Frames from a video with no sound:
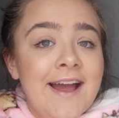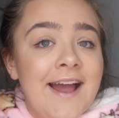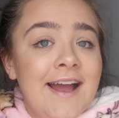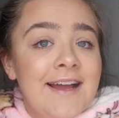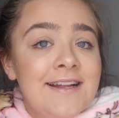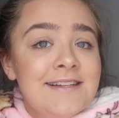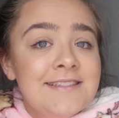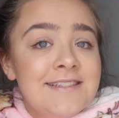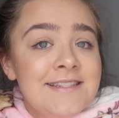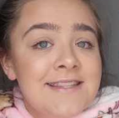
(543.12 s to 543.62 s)

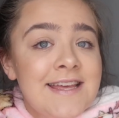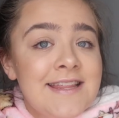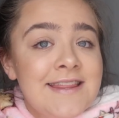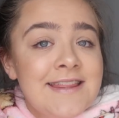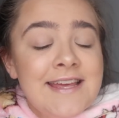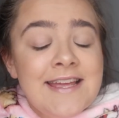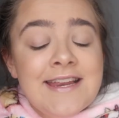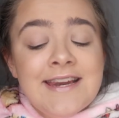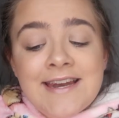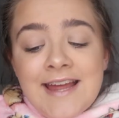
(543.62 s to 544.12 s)
And then
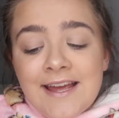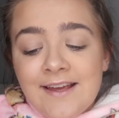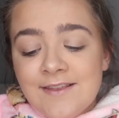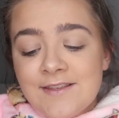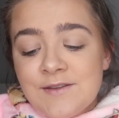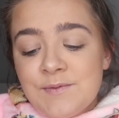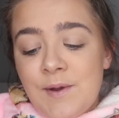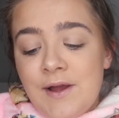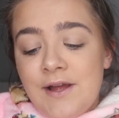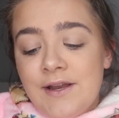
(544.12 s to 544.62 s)
the
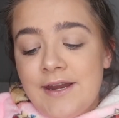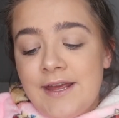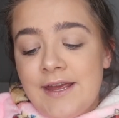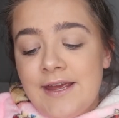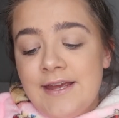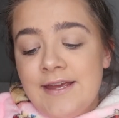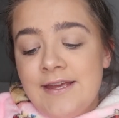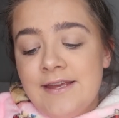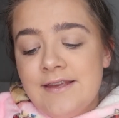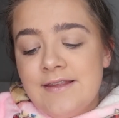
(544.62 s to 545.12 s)
next one
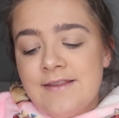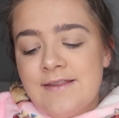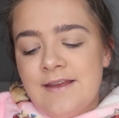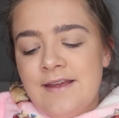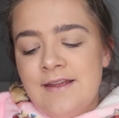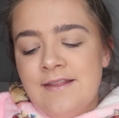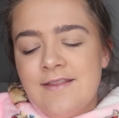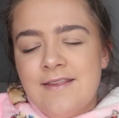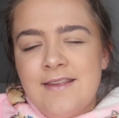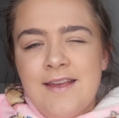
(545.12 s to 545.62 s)
is,
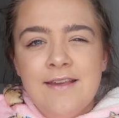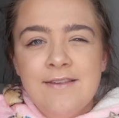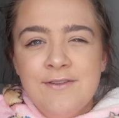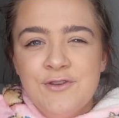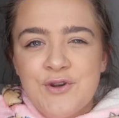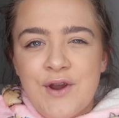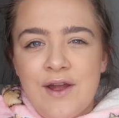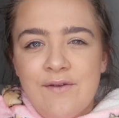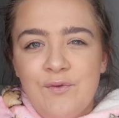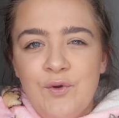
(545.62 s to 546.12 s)
it says
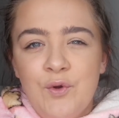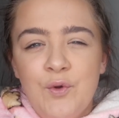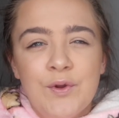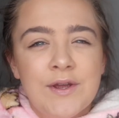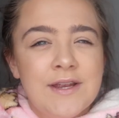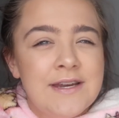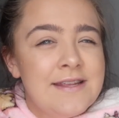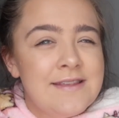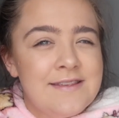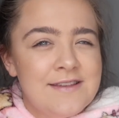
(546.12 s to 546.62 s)
travel,
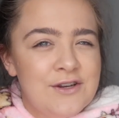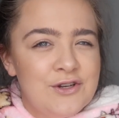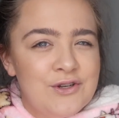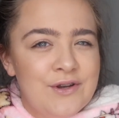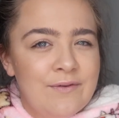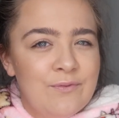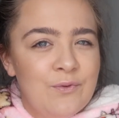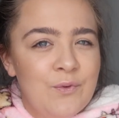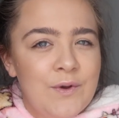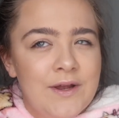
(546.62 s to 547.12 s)
it isn't a
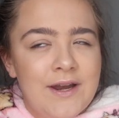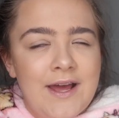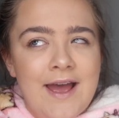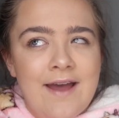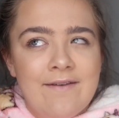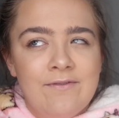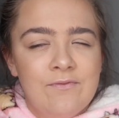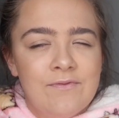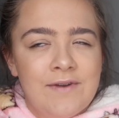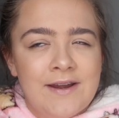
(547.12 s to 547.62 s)
travel one. I
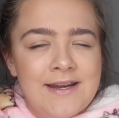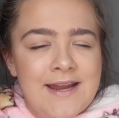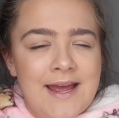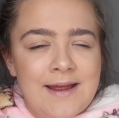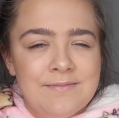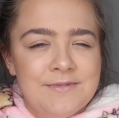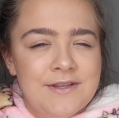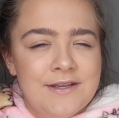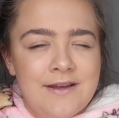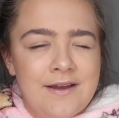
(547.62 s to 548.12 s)
haven't
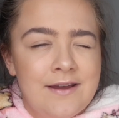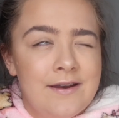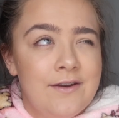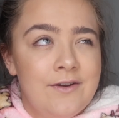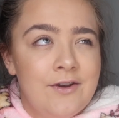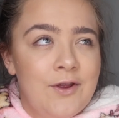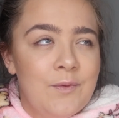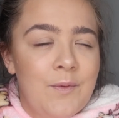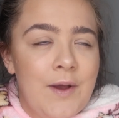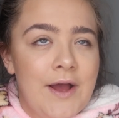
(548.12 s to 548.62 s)
renamed it, I
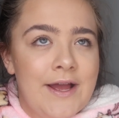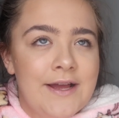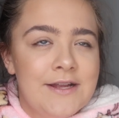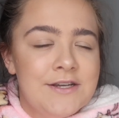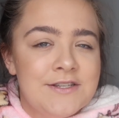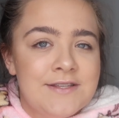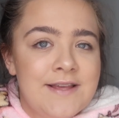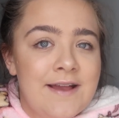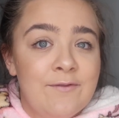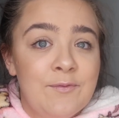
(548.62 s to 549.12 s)
don't know why, I
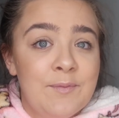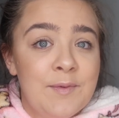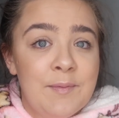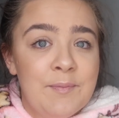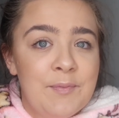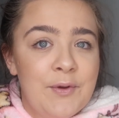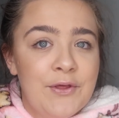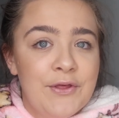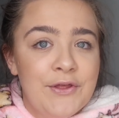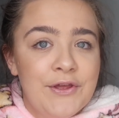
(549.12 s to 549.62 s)
just haven't been
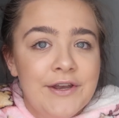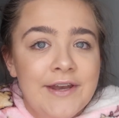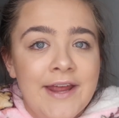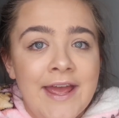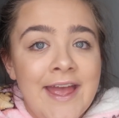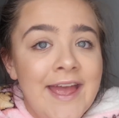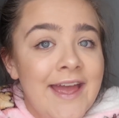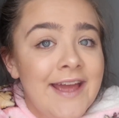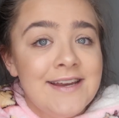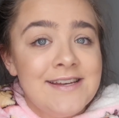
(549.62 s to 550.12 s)
bothered.
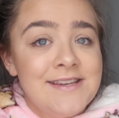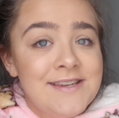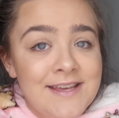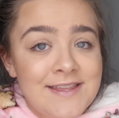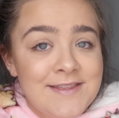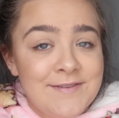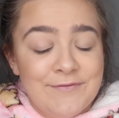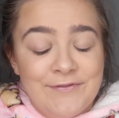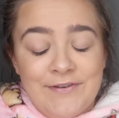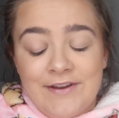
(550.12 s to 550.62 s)
It
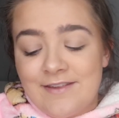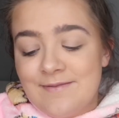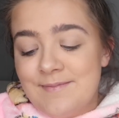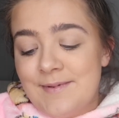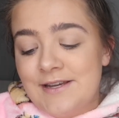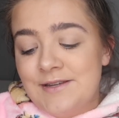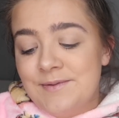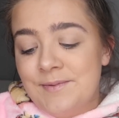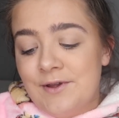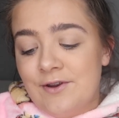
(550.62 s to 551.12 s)
doesn't fuss
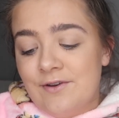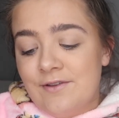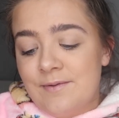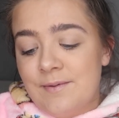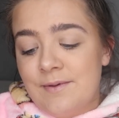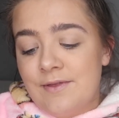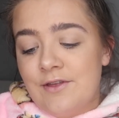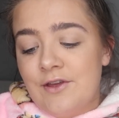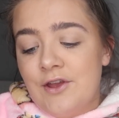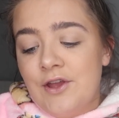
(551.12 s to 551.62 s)
me, to be honest
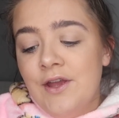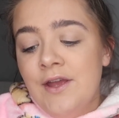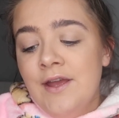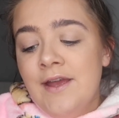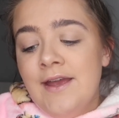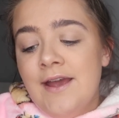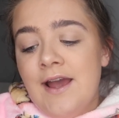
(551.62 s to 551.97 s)
with you.